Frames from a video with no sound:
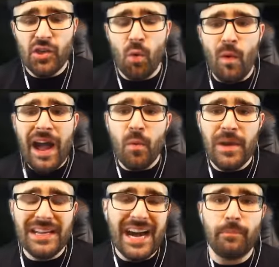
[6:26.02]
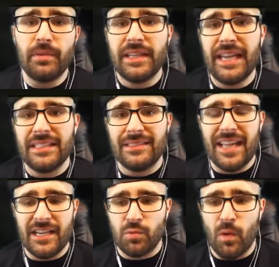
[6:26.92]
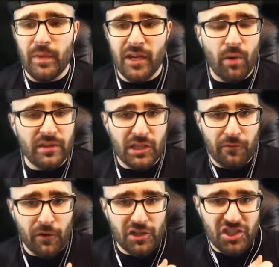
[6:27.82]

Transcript: So why are we complicating things when we go into the FUT